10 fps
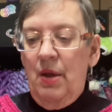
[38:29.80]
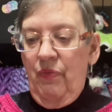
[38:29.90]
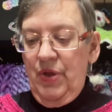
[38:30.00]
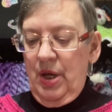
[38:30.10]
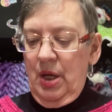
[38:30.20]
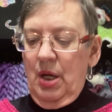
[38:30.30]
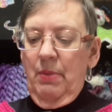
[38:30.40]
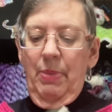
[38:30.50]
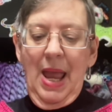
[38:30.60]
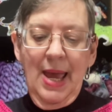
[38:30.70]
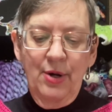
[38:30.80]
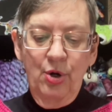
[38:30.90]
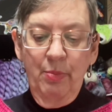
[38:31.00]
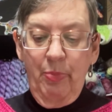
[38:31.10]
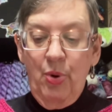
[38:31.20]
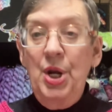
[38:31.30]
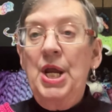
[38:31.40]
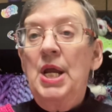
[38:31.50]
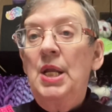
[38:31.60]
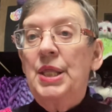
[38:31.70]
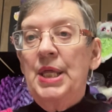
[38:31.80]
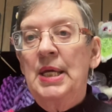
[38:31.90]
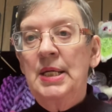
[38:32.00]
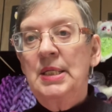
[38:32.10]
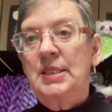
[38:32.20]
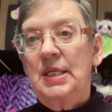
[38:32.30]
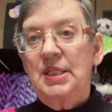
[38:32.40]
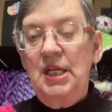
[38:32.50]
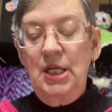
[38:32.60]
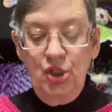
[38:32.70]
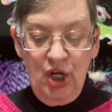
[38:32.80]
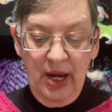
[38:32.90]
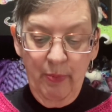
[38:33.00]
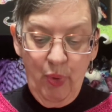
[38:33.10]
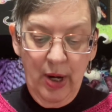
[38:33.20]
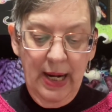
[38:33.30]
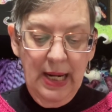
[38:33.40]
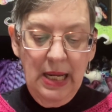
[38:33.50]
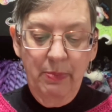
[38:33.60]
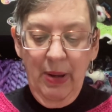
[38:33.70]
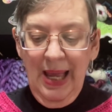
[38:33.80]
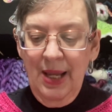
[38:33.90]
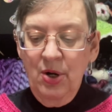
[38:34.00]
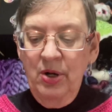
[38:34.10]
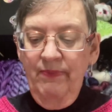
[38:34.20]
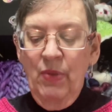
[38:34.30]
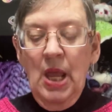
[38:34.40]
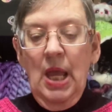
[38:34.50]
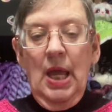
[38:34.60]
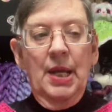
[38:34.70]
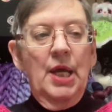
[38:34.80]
the pattern Breathe. It is a CJ Brady pattern, and I